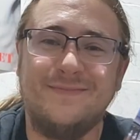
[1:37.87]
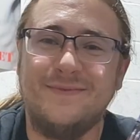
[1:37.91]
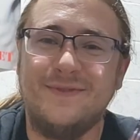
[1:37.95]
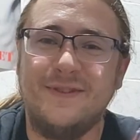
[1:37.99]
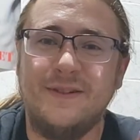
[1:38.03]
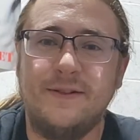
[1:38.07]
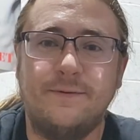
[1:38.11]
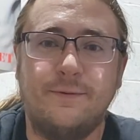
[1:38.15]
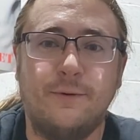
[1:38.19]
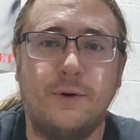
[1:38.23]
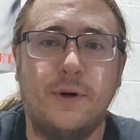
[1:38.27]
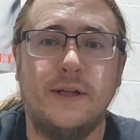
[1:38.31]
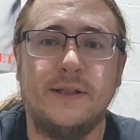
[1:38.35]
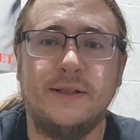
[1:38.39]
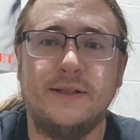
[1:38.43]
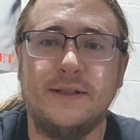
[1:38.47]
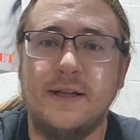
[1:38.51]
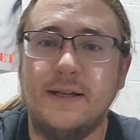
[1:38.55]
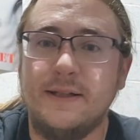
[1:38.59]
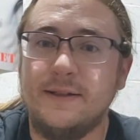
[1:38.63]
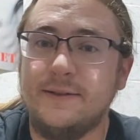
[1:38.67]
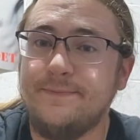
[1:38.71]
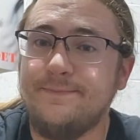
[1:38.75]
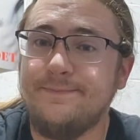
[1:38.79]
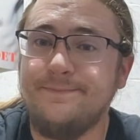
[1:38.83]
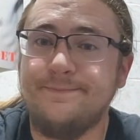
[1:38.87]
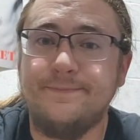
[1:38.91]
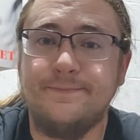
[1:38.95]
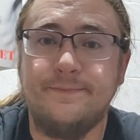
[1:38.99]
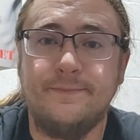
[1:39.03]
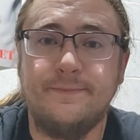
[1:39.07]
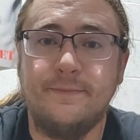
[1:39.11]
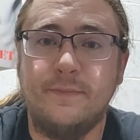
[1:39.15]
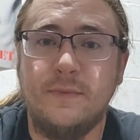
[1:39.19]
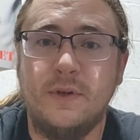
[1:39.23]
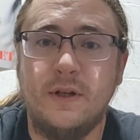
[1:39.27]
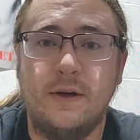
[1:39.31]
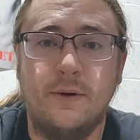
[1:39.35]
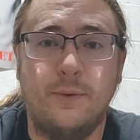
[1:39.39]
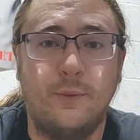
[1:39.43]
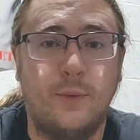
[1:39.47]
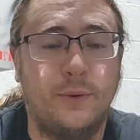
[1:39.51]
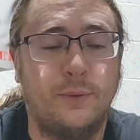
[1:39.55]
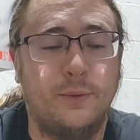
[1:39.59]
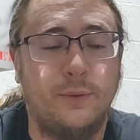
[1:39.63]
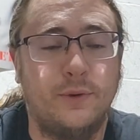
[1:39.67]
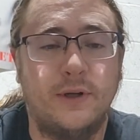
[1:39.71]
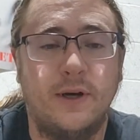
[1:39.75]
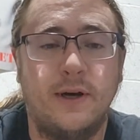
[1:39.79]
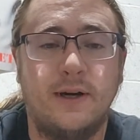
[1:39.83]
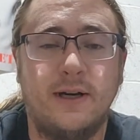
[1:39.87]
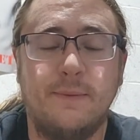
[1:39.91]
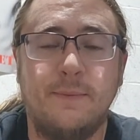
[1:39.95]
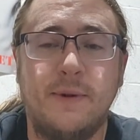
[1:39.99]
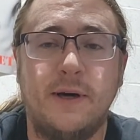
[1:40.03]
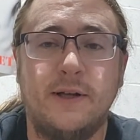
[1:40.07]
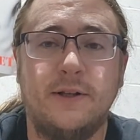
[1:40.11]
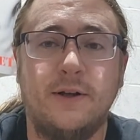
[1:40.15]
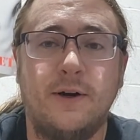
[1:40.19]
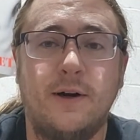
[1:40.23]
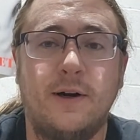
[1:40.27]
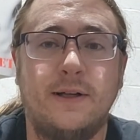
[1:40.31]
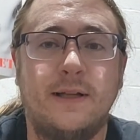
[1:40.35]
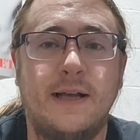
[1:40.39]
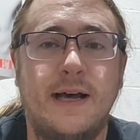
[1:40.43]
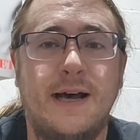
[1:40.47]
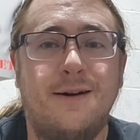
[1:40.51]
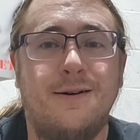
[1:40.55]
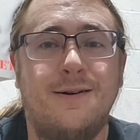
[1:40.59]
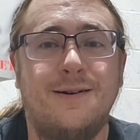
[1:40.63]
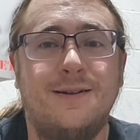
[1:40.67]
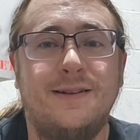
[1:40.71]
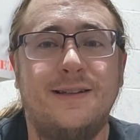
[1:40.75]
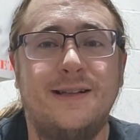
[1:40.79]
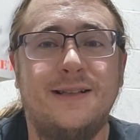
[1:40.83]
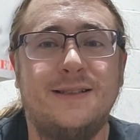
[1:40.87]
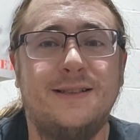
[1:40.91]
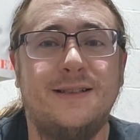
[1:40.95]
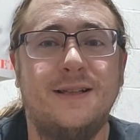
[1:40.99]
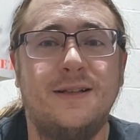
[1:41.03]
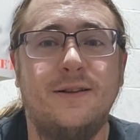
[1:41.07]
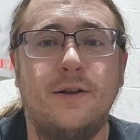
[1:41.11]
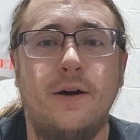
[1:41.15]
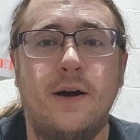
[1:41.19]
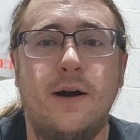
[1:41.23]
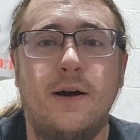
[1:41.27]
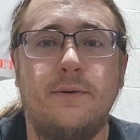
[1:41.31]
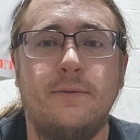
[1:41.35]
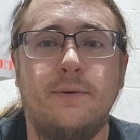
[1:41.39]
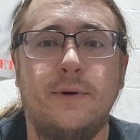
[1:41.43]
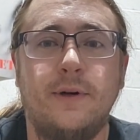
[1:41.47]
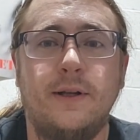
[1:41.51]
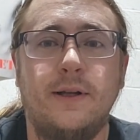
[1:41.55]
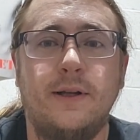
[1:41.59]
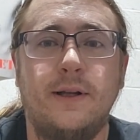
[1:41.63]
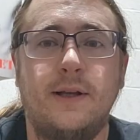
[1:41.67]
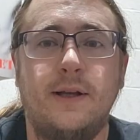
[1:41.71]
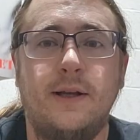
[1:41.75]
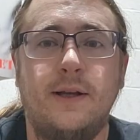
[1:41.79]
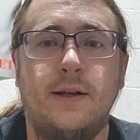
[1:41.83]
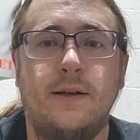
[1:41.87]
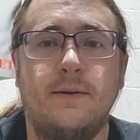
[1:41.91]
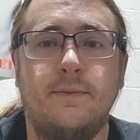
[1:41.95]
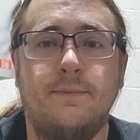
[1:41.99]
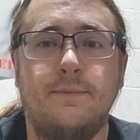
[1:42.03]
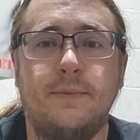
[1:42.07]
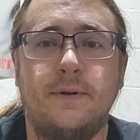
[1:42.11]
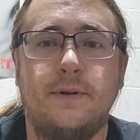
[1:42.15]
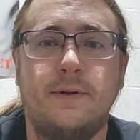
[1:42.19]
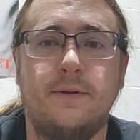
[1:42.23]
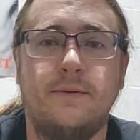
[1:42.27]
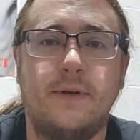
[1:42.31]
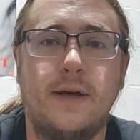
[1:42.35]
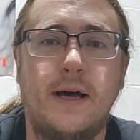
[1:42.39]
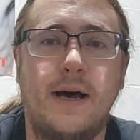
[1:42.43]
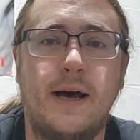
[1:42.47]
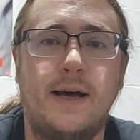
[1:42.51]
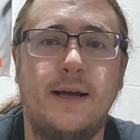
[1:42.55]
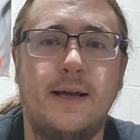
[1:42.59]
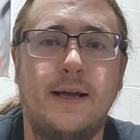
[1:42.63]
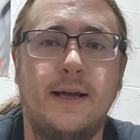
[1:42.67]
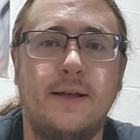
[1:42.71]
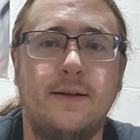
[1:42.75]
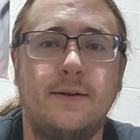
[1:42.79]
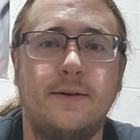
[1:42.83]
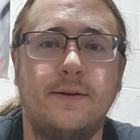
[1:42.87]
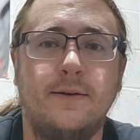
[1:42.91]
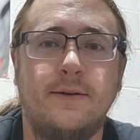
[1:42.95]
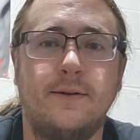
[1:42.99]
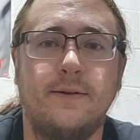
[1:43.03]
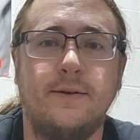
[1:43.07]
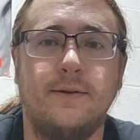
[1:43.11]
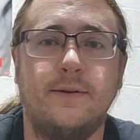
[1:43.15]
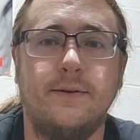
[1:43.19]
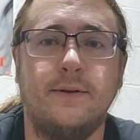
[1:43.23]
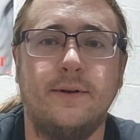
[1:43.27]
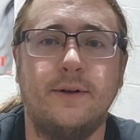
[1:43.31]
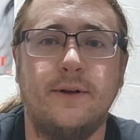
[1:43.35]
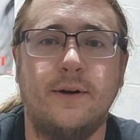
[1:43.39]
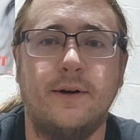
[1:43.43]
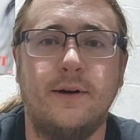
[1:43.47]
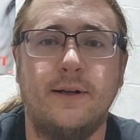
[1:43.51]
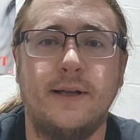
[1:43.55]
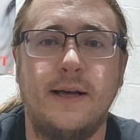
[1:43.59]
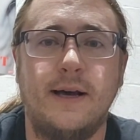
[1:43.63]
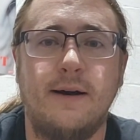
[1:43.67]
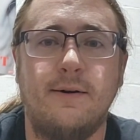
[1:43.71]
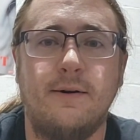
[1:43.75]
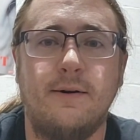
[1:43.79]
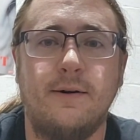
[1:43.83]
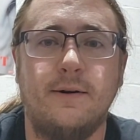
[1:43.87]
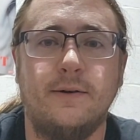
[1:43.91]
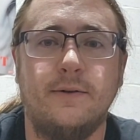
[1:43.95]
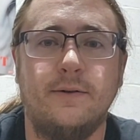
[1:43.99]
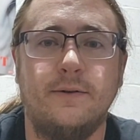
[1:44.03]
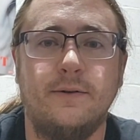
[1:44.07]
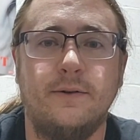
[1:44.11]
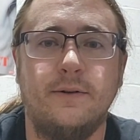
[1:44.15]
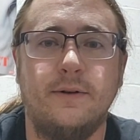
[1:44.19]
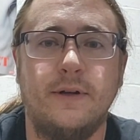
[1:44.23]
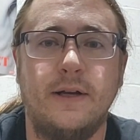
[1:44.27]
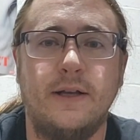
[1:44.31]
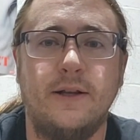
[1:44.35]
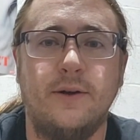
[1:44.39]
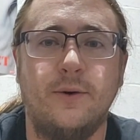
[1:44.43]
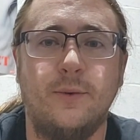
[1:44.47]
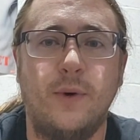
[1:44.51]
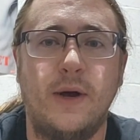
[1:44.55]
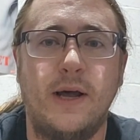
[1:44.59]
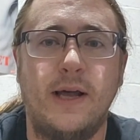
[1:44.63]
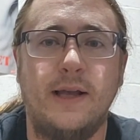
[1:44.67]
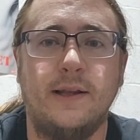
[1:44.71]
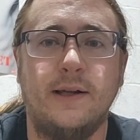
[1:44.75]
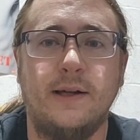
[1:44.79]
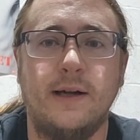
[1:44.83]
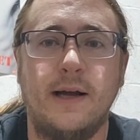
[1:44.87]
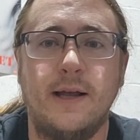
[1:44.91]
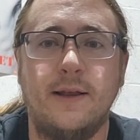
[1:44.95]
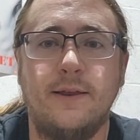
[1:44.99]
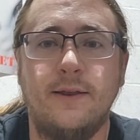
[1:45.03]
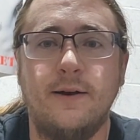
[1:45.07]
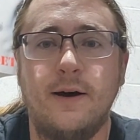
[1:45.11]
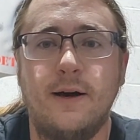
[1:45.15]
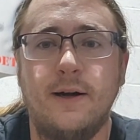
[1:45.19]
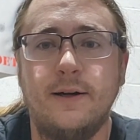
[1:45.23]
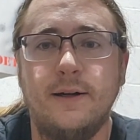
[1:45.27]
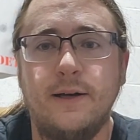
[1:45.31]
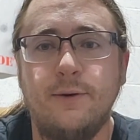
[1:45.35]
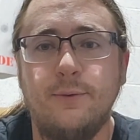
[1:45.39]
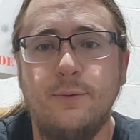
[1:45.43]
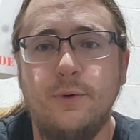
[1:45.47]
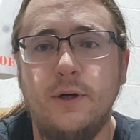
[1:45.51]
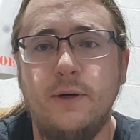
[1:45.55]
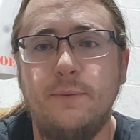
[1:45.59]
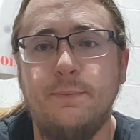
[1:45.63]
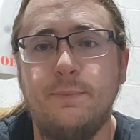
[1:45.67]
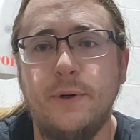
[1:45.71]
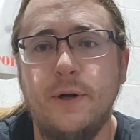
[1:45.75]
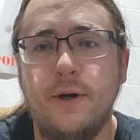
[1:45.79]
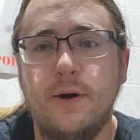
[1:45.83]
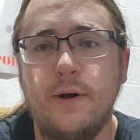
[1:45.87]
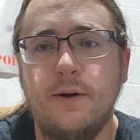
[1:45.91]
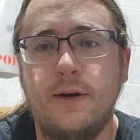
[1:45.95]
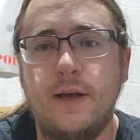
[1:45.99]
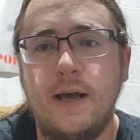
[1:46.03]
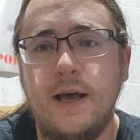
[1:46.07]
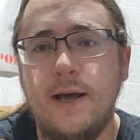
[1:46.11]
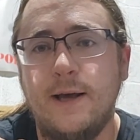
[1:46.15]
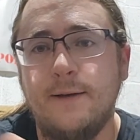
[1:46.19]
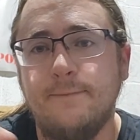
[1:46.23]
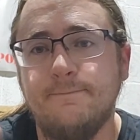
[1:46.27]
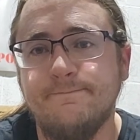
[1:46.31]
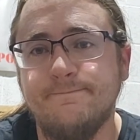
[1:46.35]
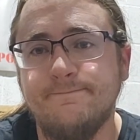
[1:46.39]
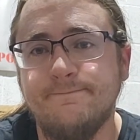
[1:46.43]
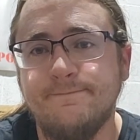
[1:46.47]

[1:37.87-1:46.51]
For instance, when we're talking about Dark Tower, this did not really tie into the Dark Tower in the way that I thought it would, but okay.